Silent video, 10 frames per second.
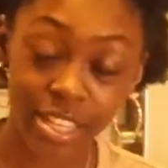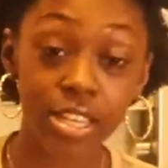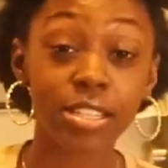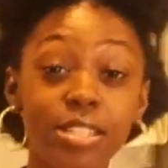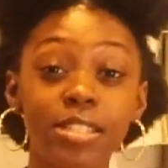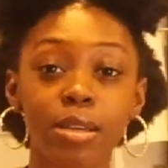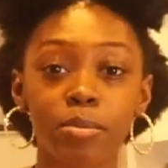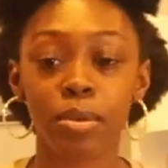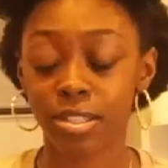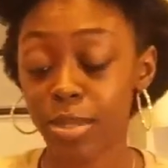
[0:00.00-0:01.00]

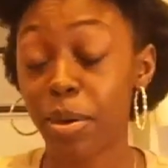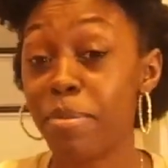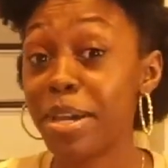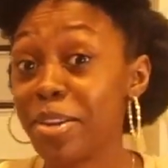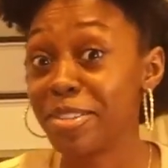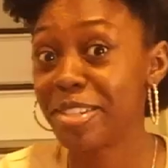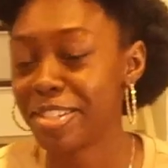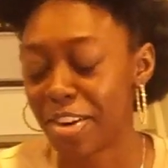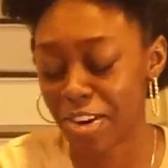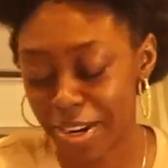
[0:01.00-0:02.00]
Sigma bakers,
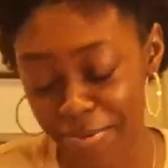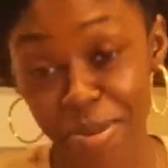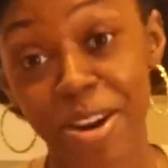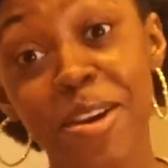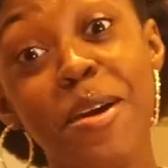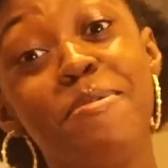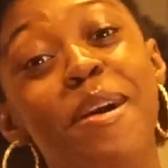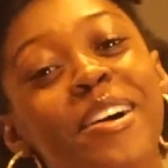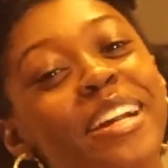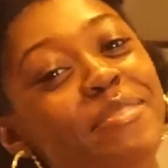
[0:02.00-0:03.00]
sorry,
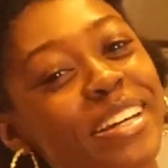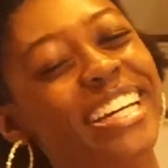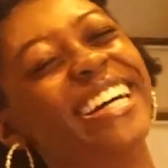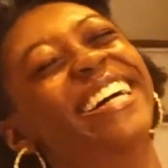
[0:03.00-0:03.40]
pardon me.